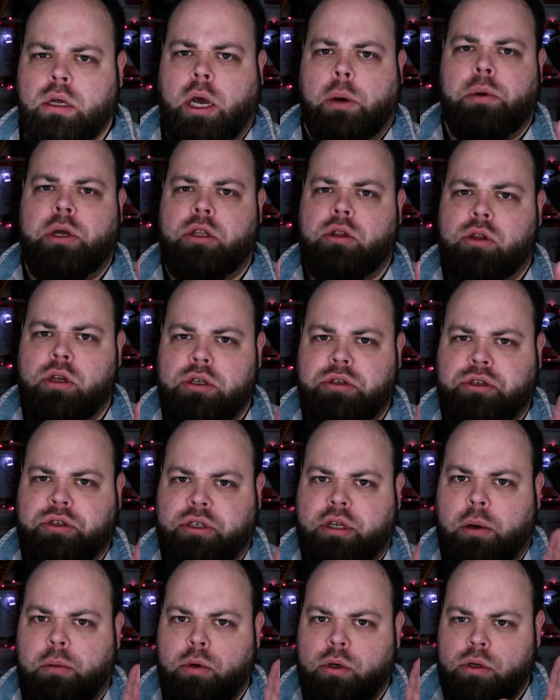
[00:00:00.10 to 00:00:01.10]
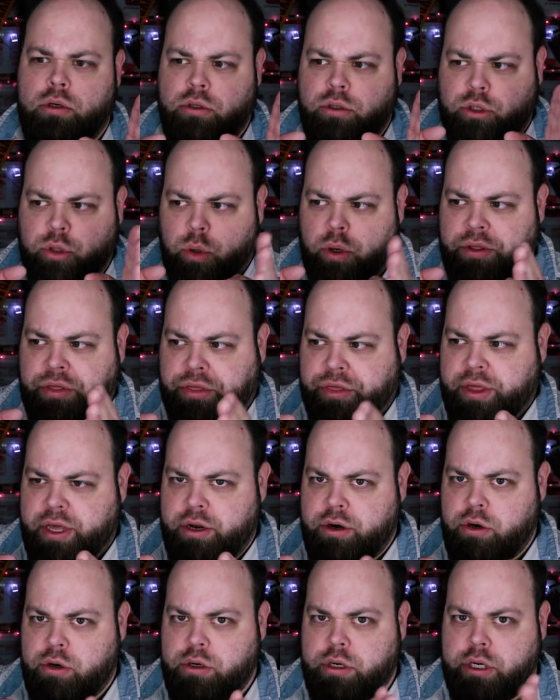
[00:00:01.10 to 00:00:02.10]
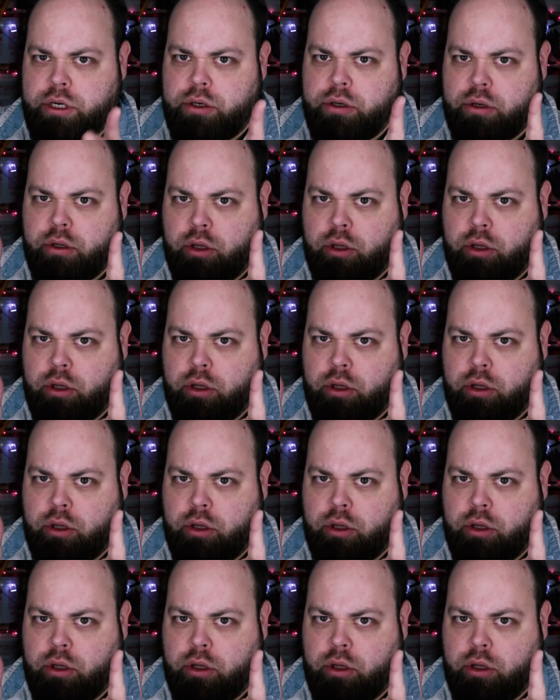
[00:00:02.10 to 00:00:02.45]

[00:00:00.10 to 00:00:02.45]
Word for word: Coming this summer to a theater near